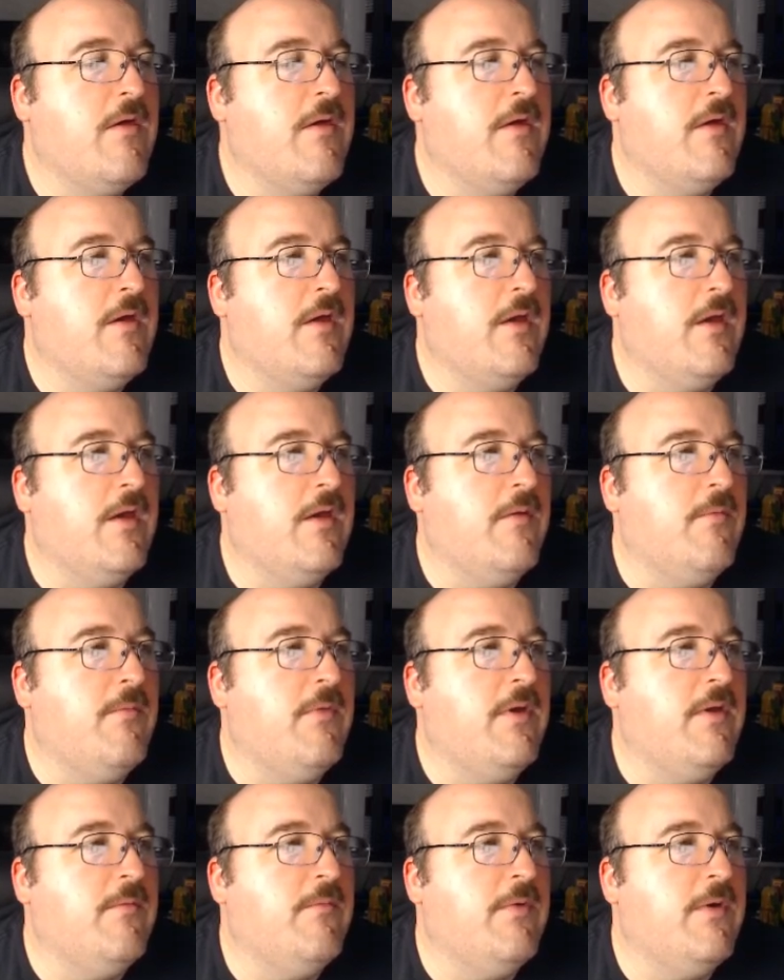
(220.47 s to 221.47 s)
Yeah,
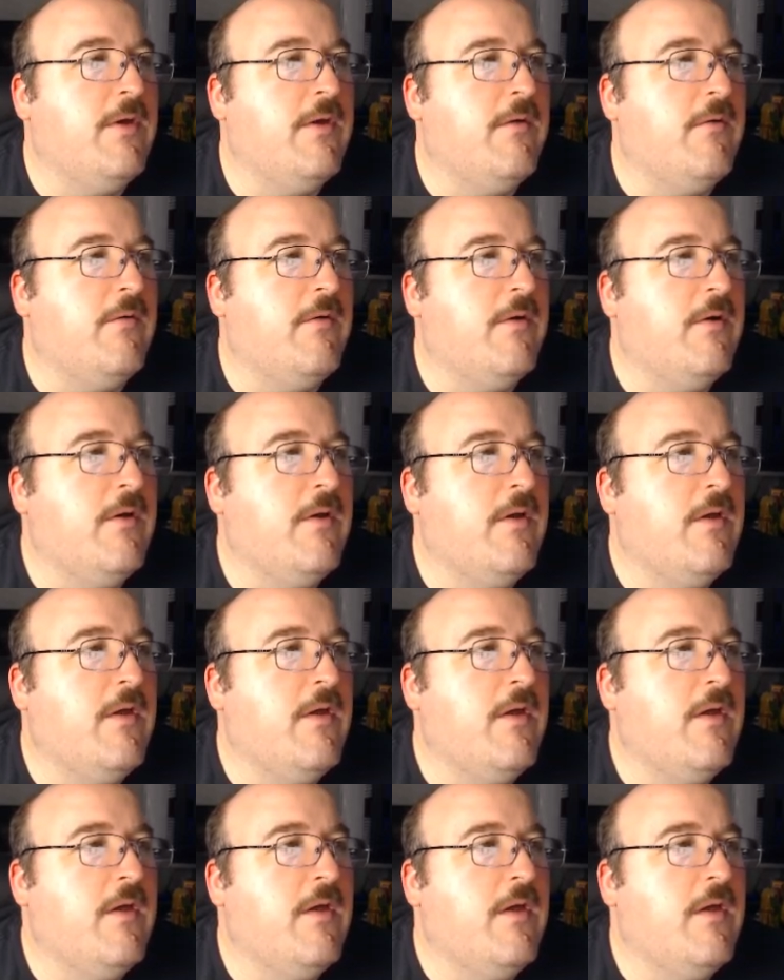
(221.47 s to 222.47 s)
manpower.
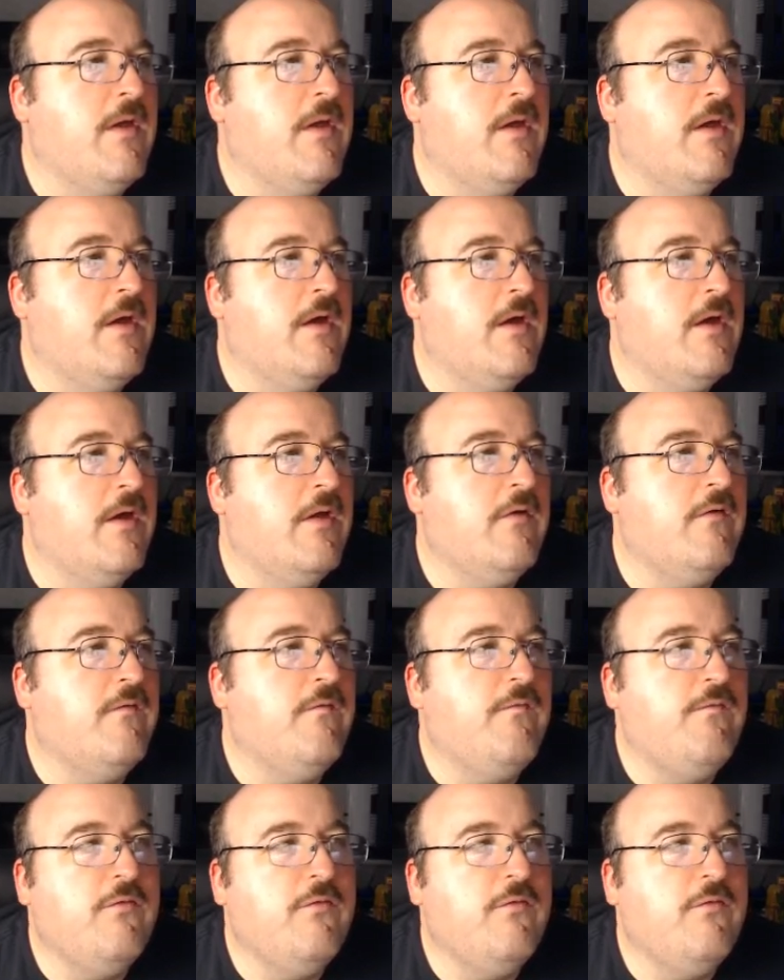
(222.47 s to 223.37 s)
There's fuel